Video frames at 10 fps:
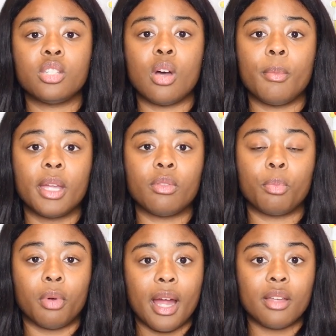So I'm going to give the
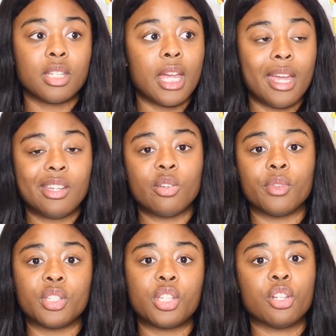Browns the edge
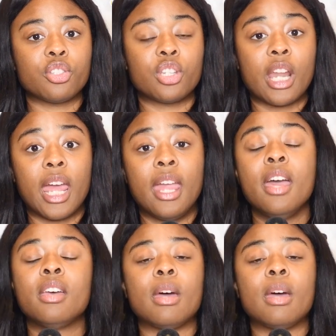over the Steelers tonight.